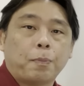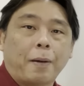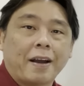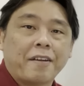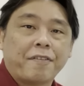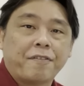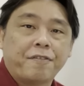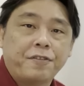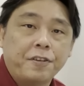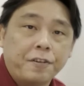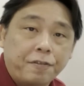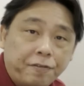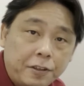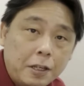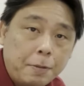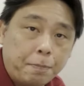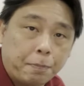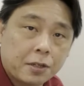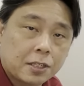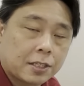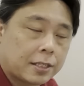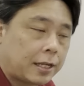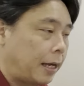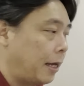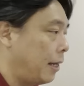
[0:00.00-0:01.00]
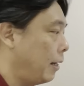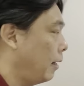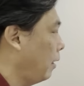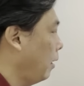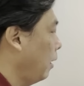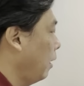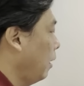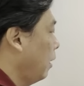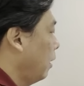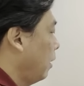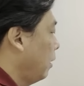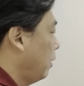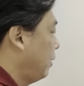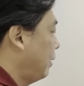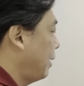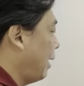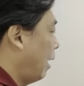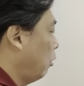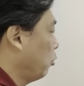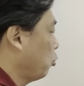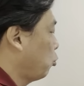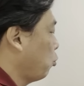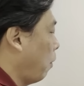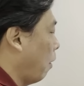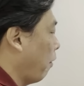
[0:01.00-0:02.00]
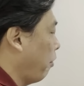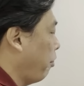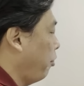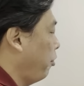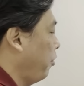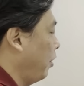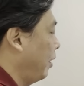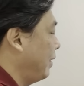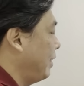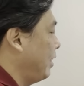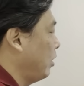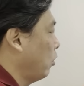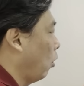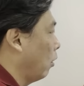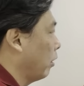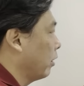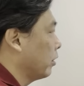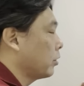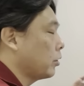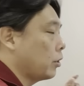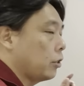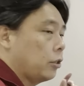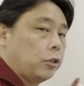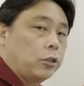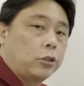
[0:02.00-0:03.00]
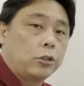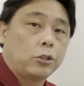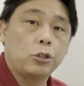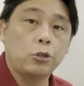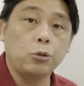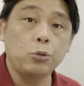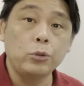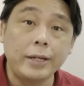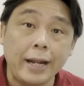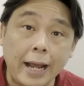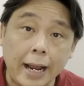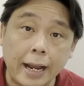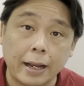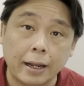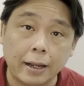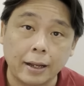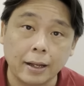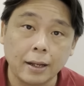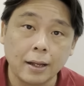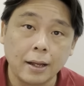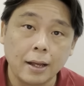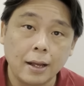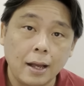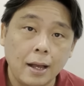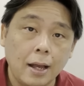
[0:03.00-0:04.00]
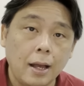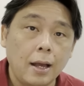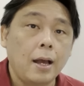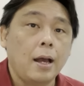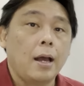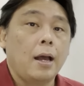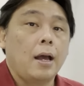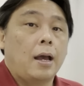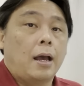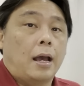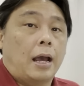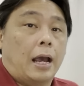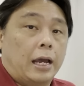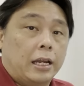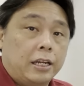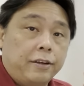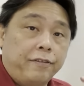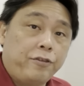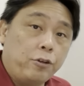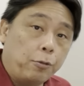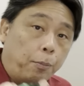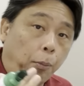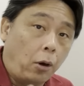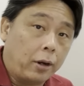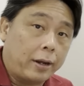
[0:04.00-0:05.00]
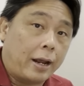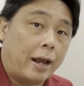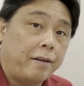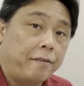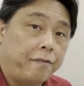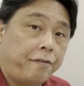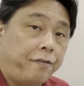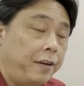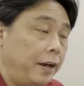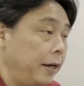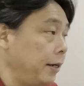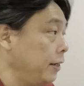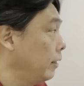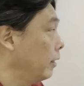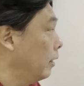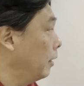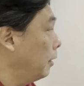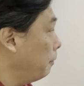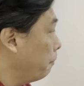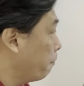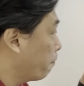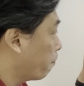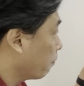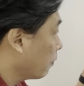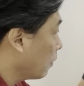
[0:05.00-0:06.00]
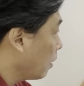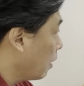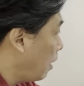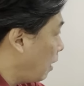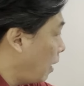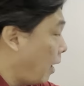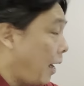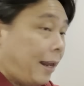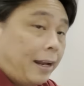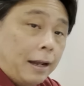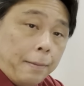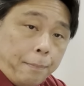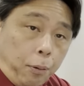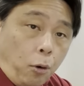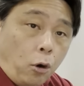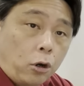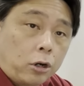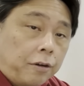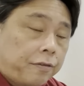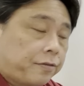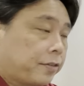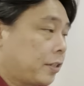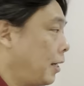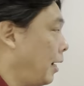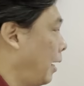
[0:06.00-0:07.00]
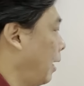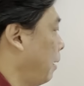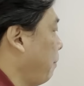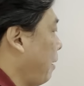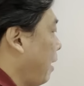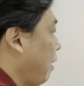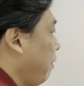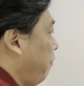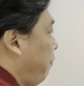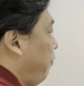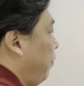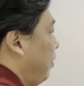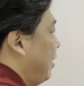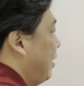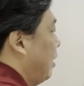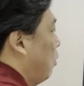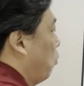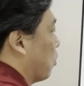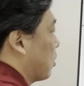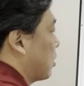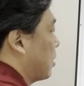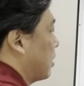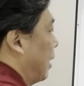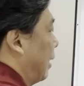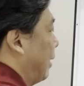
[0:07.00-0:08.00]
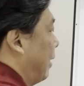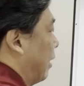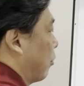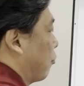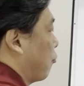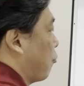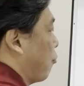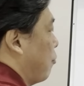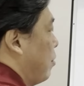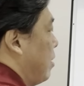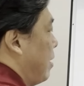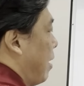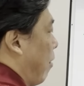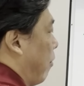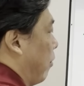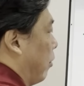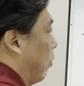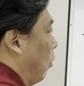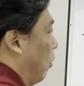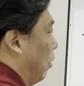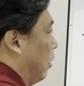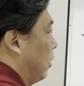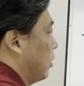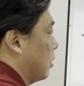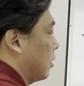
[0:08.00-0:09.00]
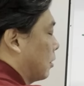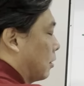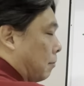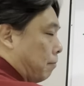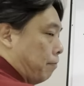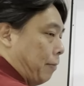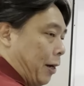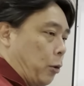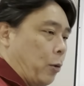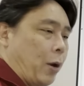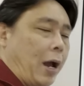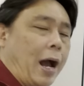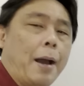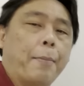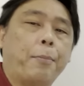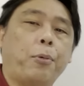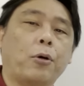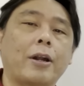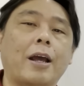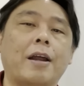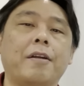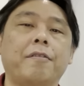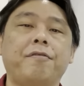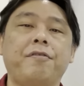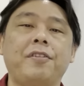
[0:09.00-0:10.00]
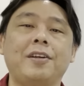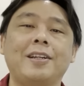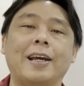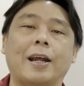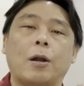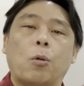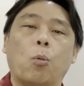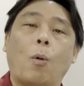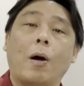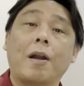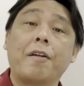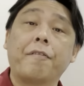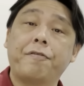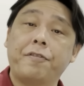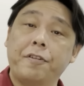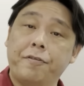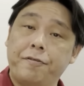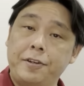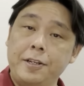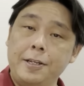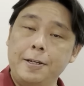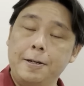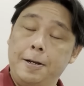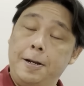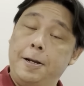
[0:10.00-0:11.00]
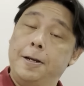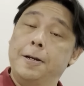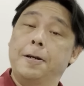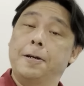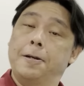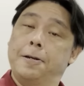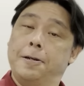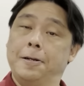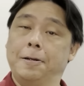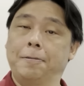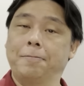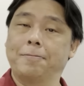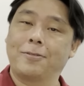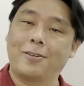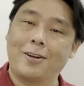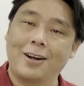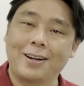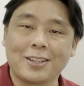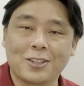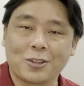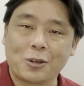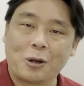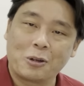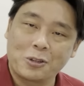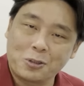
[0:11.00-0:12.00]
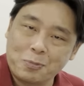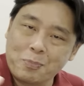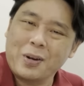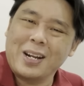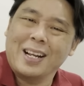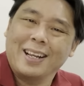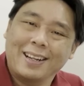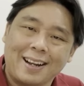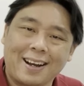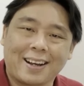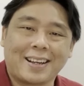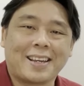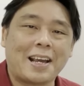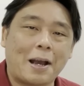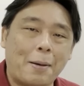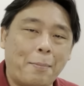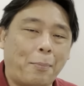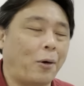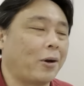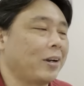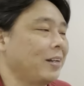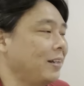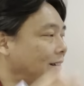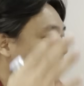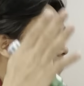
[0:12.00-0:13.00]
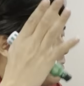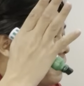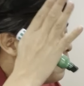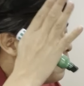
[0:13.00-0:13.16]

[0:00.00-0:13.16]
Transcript: by 50% down to about $30 today. And if you bought Nvidia, at a point of time, Nvidia was selling at $300. By the way, I bought Nvidia at $150, right? So I was pretty lucky. I bought it